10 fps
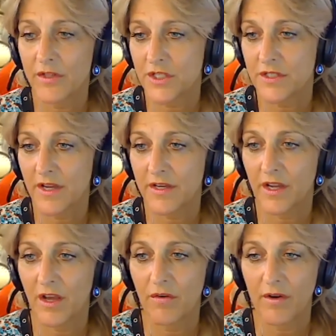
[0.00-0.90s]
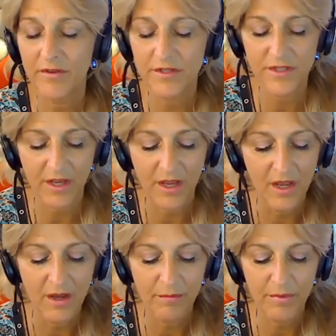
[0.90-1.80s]
She's had to go obviously,
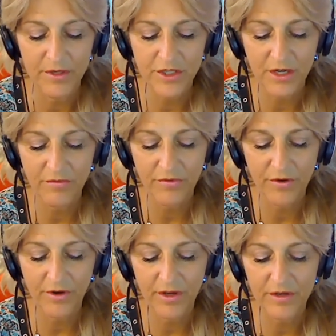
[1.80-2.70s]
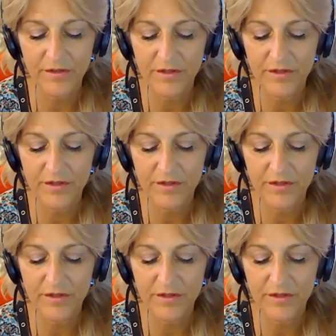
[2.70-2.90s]
but Jennifer is